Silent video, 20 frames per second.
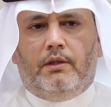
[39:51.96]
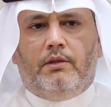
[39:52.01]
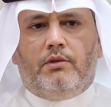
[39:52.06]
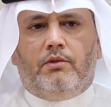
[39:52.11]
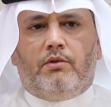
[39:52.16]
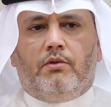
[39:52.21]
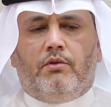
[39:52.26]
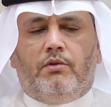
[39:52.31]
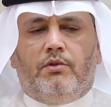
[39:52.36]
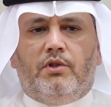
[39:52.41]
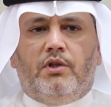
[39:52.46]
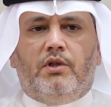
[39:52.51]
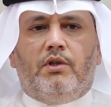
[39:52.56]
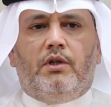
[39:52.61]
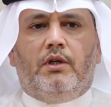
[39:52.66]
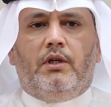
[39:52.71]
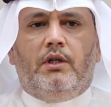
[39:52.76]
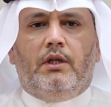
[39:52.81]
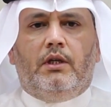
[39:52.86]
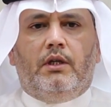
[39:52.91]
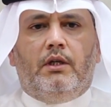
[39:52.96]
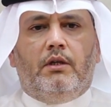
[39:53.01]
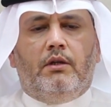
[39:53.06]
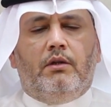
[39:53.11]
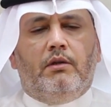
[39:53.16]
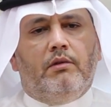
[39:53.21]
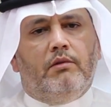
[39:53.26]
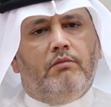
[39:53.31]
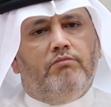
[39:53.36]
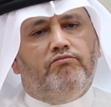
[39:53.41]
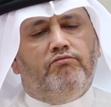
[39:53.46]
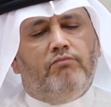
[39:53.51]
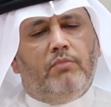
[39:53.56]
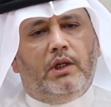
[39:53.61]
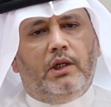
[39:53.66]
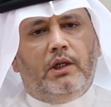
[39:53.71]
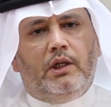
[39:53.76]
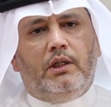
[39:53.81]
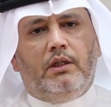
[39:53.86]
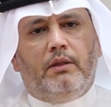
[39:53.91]
So generally,
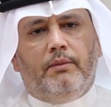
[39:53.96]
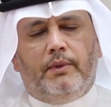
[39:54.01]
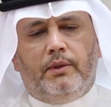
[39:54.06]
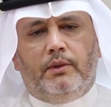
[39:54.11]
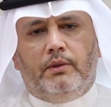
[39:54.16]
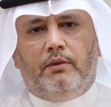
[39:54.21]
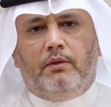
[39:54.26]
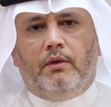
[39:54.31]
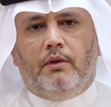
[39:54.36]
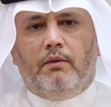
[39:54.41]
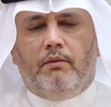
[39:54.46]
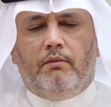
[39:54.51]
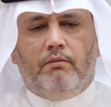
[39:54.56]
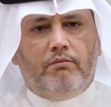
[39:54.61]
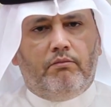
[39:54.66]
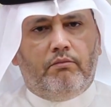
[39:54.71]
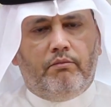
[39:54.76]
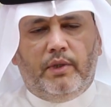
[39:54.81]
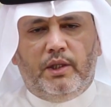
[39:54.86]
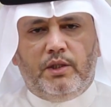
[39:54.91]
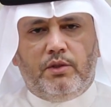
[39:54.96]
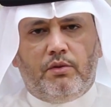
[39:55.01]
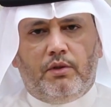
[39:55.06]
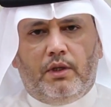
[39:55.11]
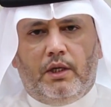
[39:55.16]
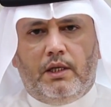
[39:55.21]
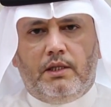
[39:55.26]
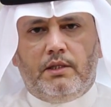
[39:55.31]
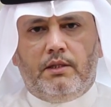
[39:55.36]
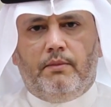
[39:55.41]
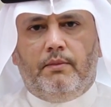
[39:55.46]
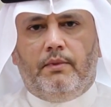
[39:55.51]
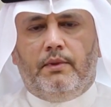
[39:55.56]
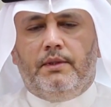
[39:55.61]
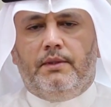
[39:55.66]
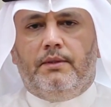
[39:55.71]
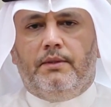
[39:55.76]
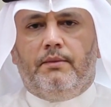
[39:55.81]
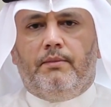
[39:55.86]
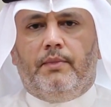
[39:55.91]
read about
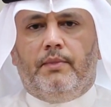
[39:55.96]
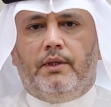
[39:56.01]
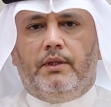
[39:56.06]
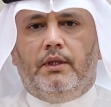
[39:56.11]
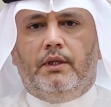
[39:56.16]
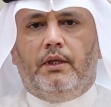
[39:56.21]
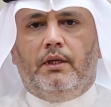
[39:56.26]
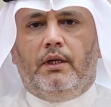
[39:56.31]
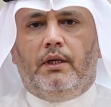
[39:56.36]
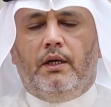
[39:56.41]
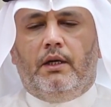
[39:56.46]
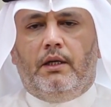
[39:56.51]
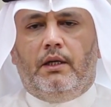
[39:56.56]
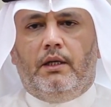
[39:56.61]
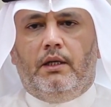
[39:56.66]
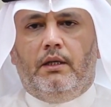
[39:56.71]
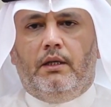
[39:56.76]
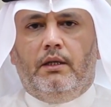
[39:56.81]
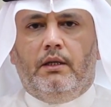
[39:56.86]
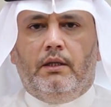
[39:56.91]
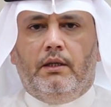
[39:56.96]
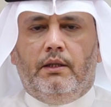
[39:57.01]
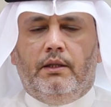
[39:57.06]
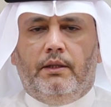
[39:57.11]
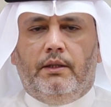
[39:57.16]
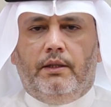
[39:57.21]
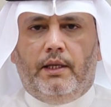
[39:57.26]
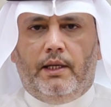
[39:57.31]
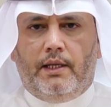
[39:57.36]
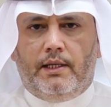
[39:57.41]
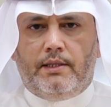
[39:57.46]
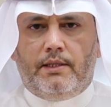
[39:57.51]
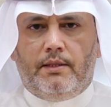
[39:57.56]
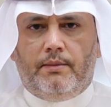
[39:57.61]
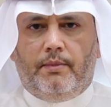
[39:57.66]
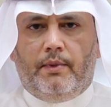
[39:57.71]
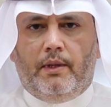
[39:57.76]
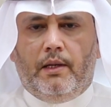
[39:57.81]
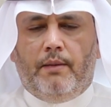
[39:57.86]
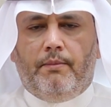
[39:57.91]
benzodiazepines, particularly
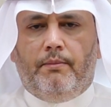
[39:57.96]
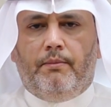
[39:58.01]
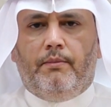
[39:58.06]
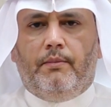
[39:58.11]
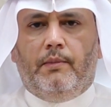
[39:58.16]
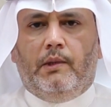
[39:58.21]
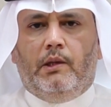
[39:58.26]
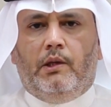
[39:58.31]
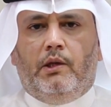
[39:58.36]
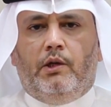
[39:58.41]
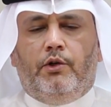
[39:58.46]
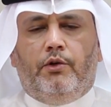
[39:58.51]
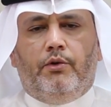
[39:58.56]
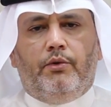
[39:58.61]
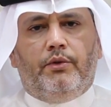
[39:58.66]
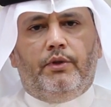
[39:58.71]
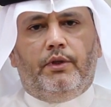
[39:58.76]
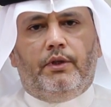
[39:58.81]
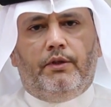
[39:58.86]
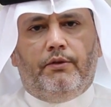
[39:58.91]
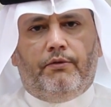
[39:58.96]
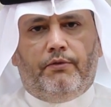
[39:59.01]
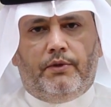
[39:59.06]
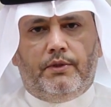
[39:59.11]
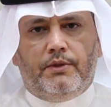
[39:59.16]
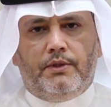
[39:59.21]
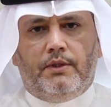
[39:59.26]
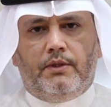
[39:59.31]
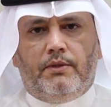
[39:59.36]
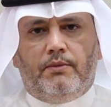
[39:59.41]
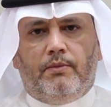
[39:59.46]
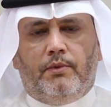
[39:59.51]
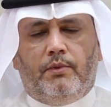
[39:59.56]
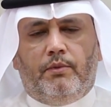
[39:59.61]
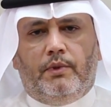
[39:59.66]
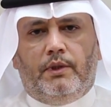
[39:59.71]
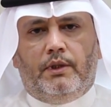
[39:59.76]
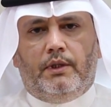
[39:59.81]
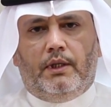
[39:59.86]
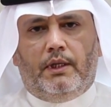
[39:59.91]
diazepam. Know the differences
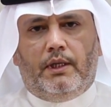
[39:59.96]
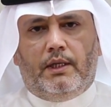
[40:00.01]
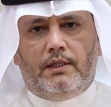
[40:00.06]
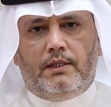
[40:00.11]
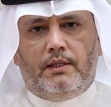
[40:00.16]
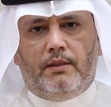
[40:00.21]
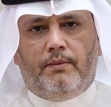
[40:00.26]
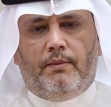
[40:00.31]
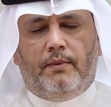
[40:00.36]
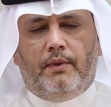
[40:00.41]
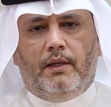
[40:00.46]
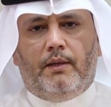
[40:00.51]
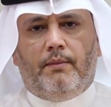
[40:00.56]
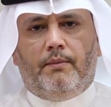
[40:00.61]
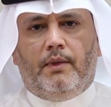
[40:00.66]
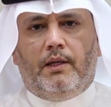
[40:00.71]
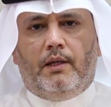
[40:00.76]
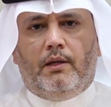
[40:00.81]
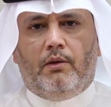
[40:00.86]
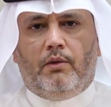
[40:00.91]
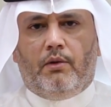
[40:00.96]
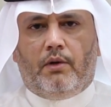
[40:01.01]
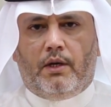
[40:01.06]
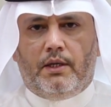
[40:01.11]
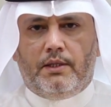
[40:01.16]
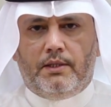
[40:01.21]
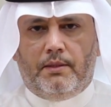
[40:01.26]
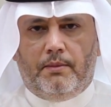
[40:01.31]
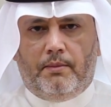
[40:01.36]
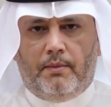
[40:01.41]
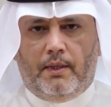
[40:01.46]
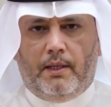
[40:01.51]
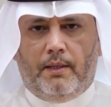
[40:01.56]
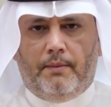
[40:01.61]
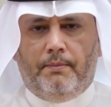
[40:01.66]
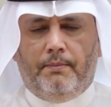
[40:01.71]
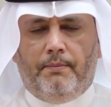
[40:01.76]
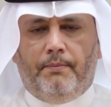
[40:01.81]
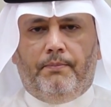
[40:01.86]
between diazepam and lorazepam,